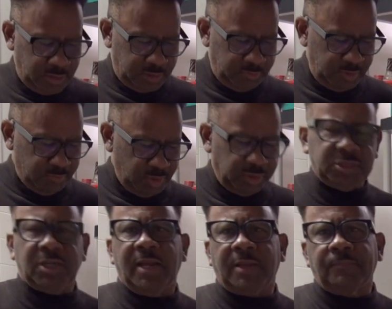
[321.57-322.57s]
They be mushy
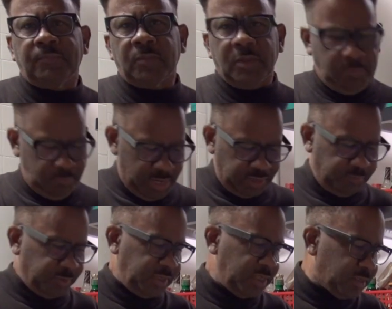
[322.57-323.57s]
like mashed
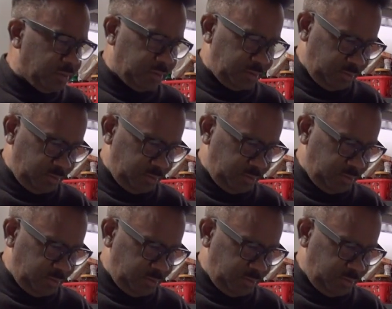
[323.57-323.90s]
potatoes.